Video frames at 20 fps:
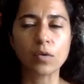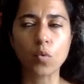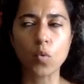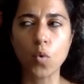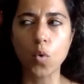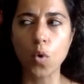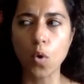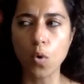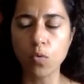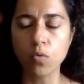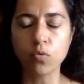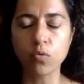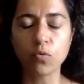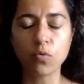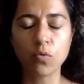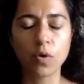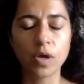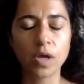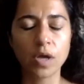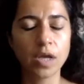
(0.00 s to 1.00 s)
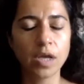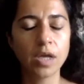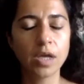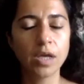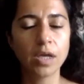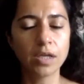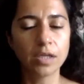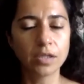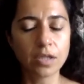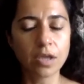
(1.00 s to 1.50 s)
oof,
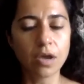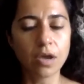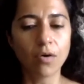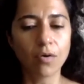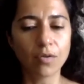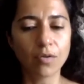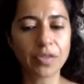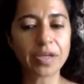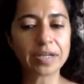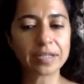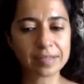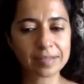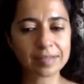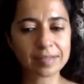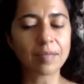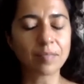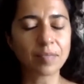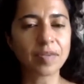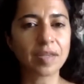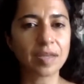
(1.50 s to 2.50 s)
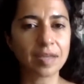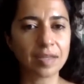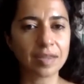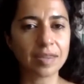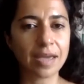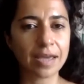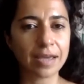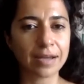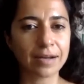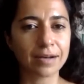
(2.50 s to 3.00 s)
no, there's something
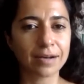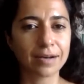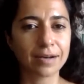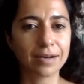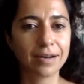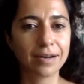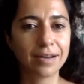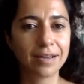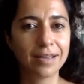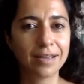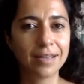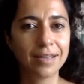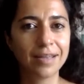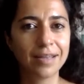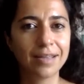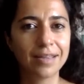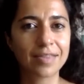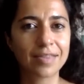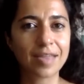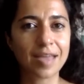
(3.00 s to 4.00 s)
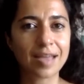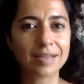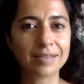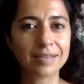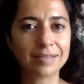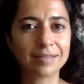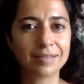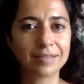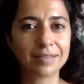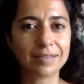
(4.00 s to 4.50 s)
there that
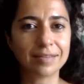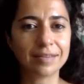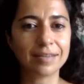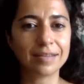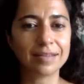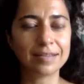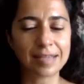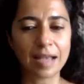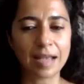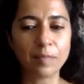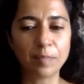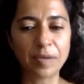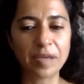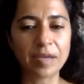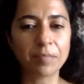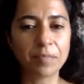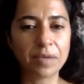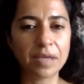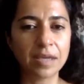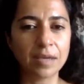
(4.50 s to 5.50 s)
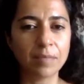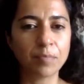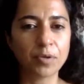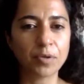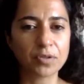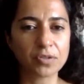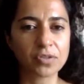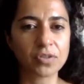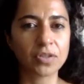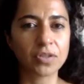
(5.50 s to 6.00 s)
is helping me
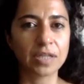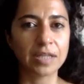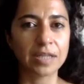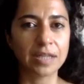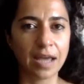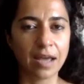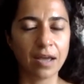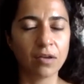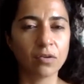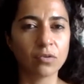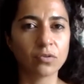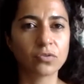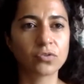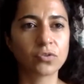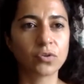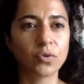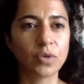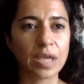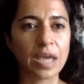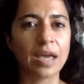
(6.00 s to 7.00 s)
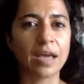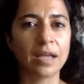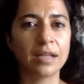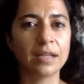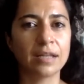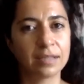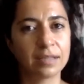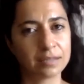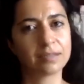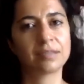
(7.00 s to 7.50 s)
personally now. So yeah,
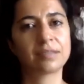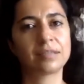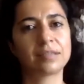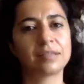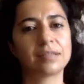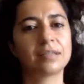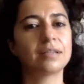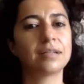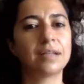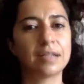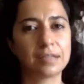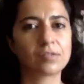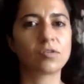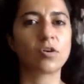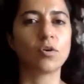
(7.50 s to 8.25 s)
let's go